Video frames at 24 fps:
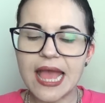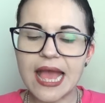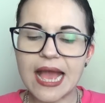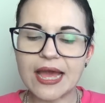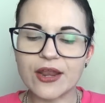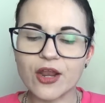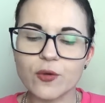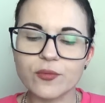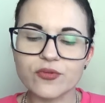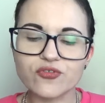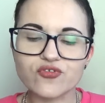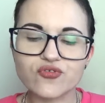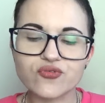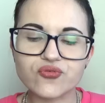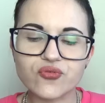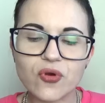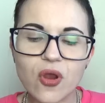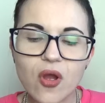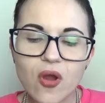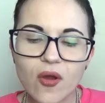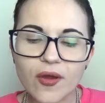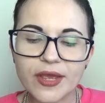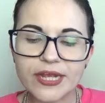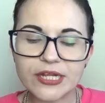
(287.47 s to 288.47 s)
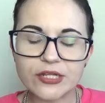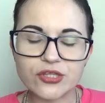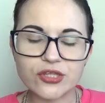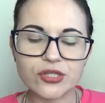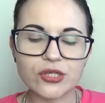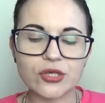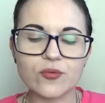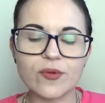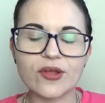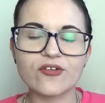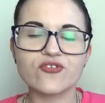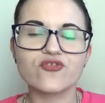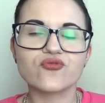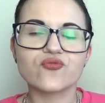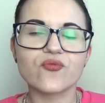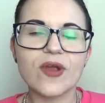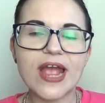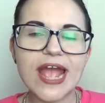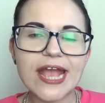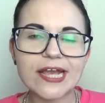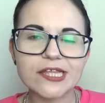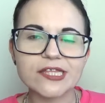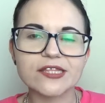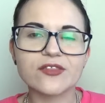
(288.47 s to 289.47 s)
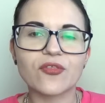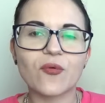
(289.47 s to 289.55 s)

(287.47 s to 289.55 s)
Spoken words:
And I will try to address